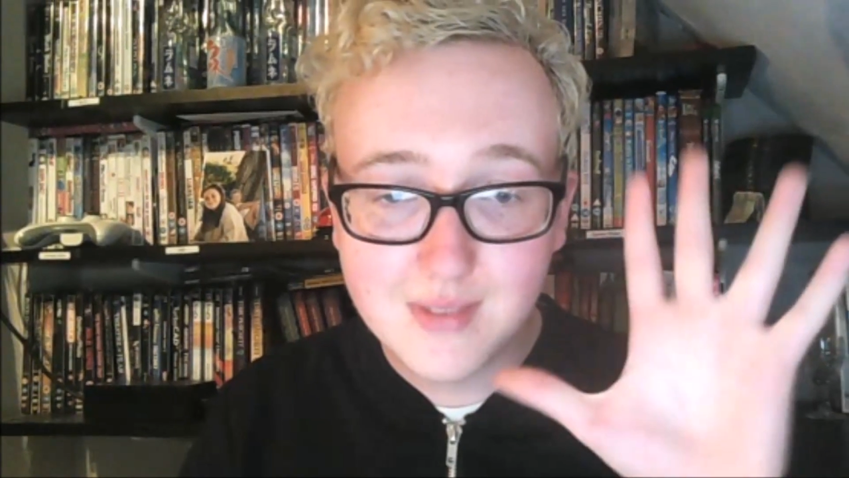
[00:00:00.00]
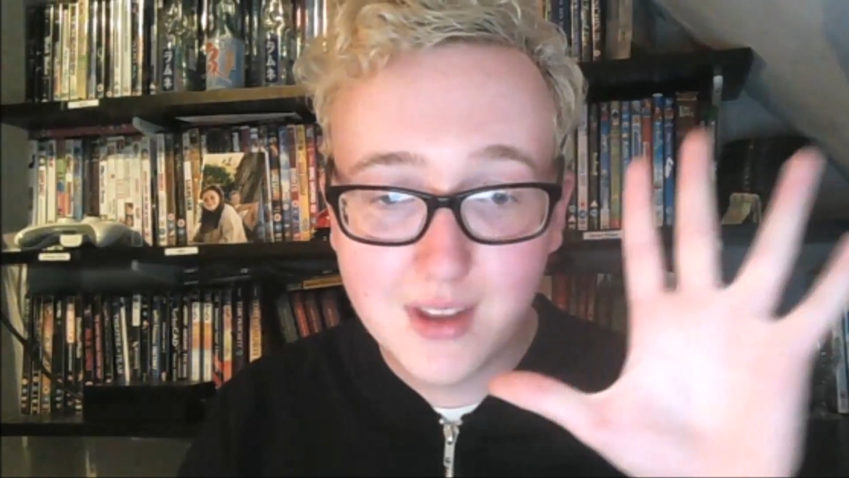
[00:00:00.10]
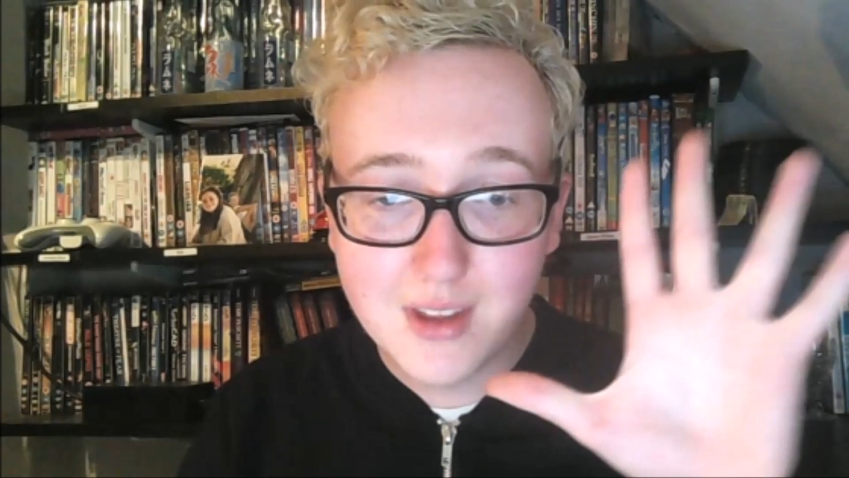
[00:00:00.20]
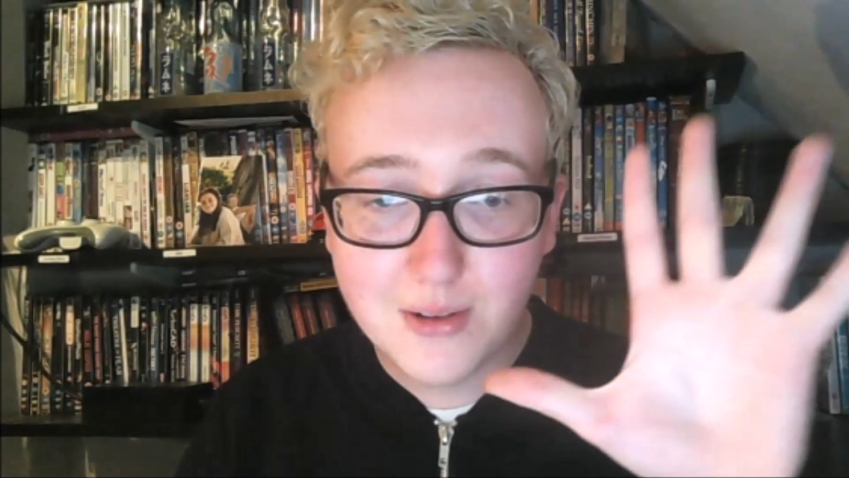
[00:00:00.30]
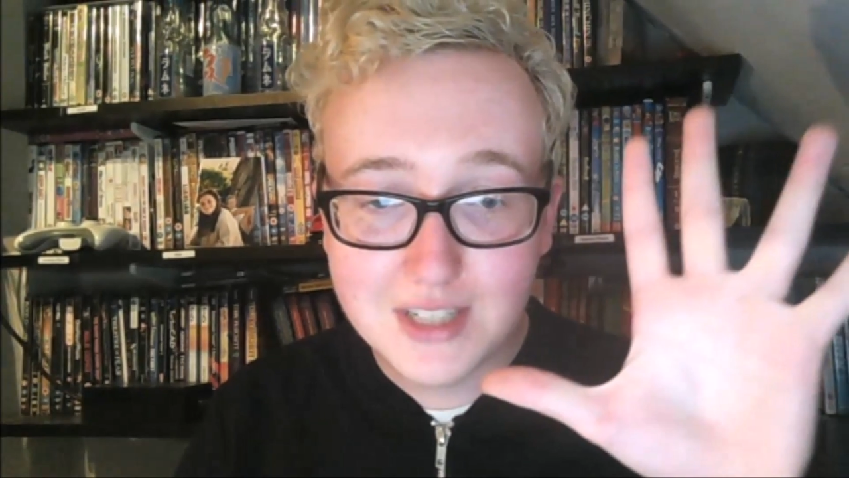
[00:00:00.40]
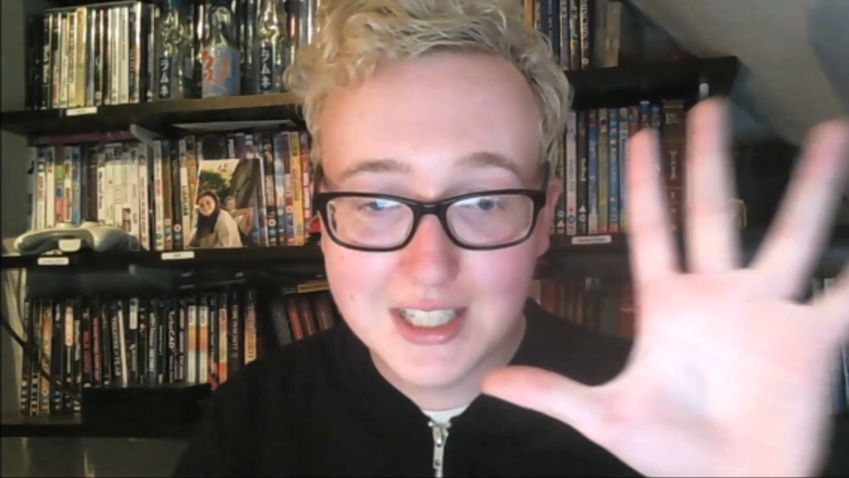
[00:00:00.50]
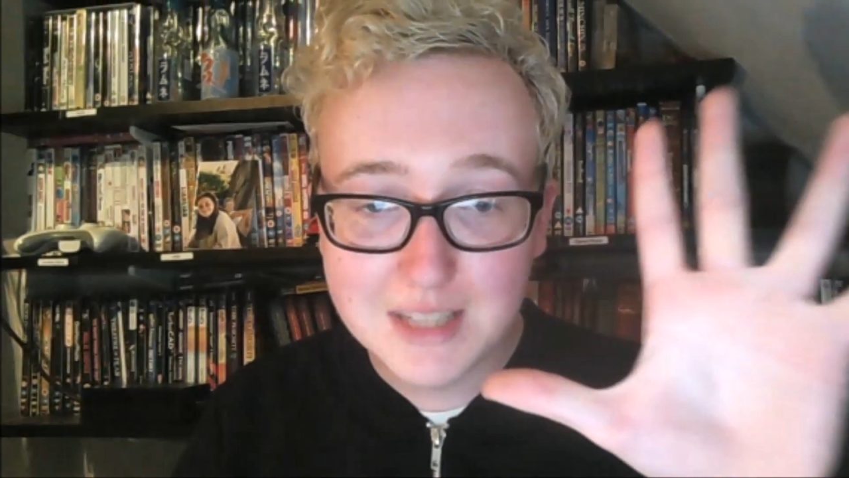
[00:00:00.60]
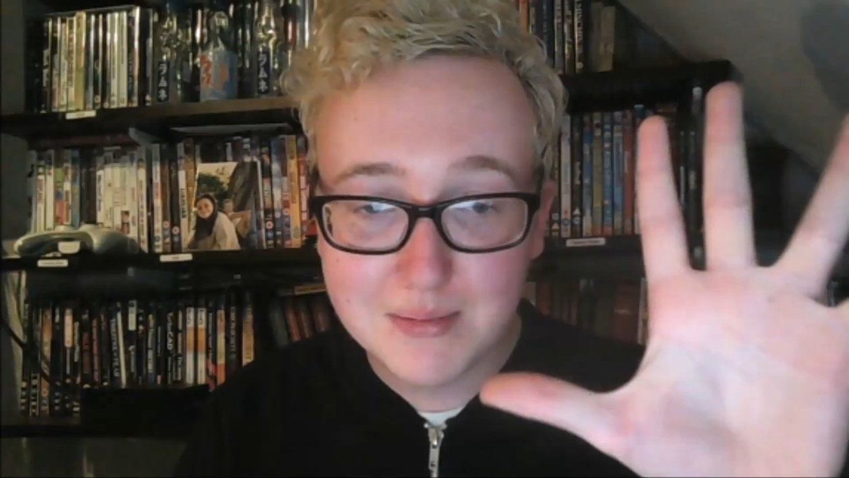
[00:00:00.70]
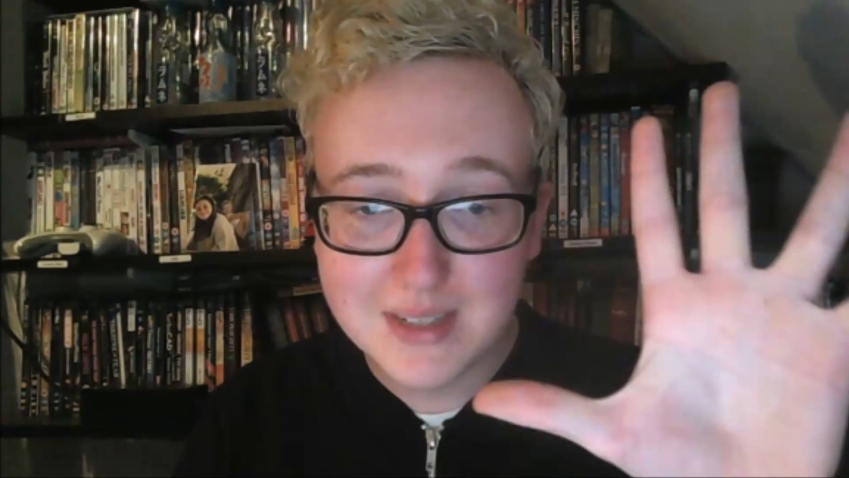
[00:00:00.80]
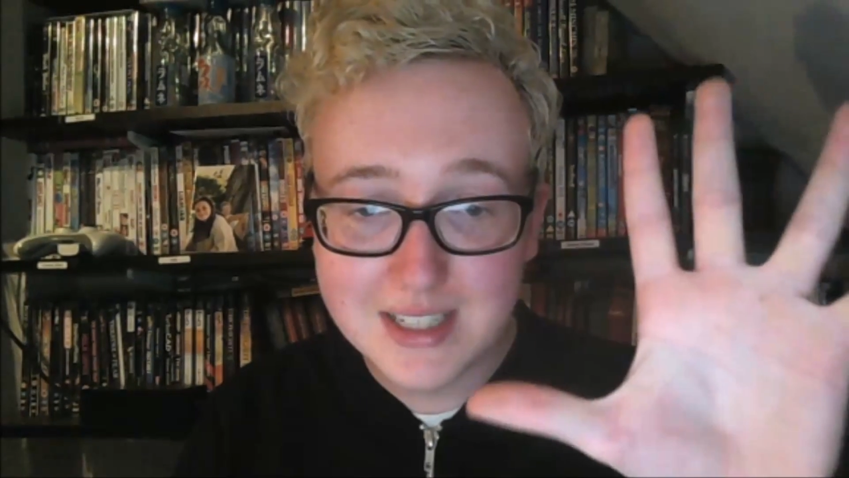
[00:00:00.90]

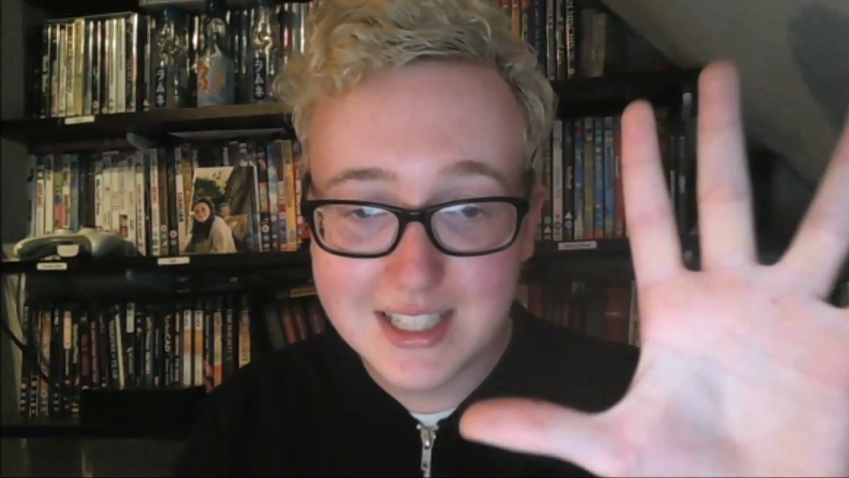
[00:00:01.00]
Notice me,